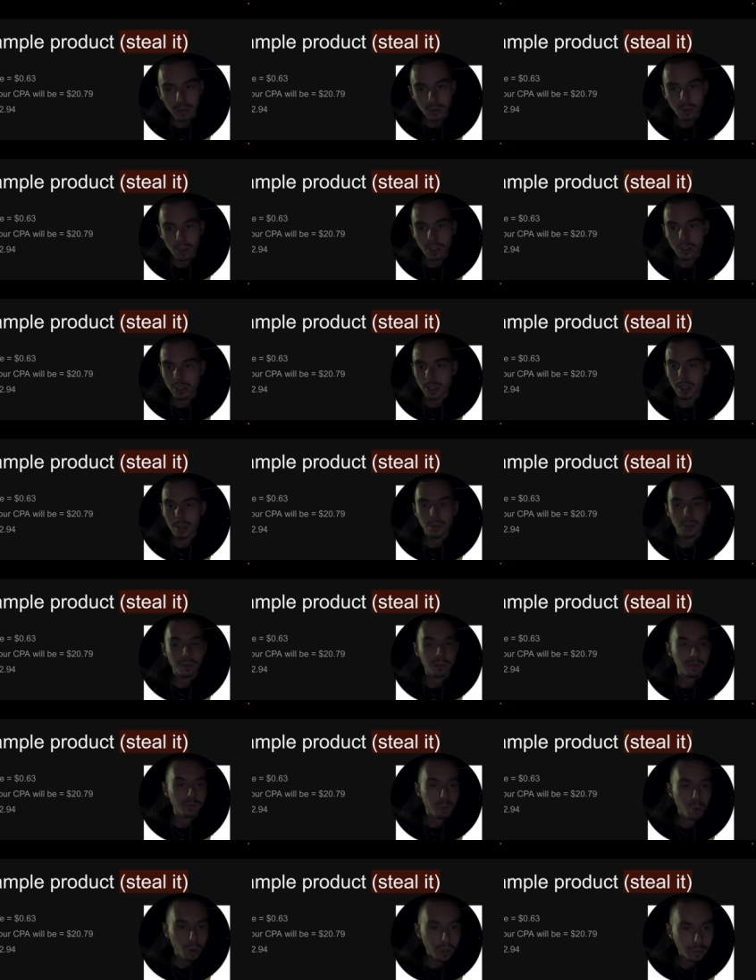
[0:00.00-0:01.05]
which is anywhere from
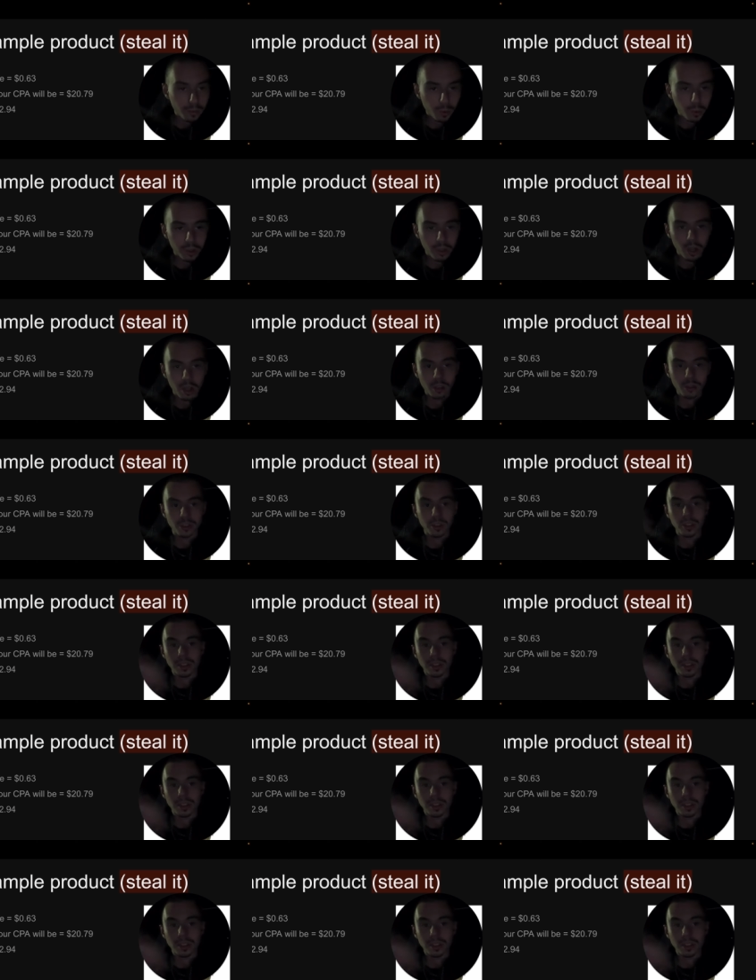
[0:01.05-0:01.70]
$44 to